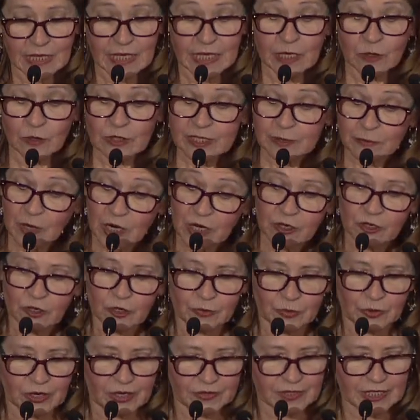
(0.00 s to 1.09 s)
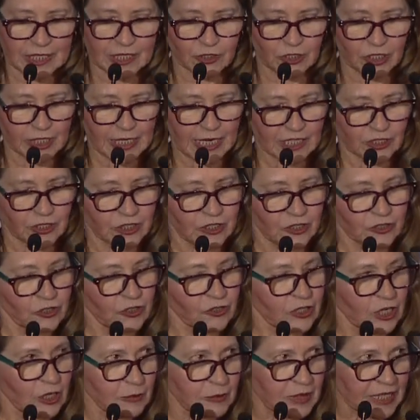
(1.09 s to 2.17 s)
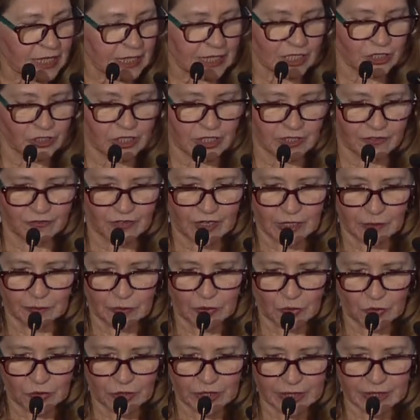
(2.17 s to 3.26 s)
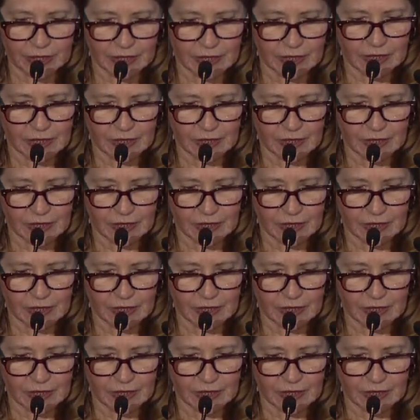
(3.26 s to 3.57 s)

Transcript: It was Mark who brought the International Trachoma Initiative on board,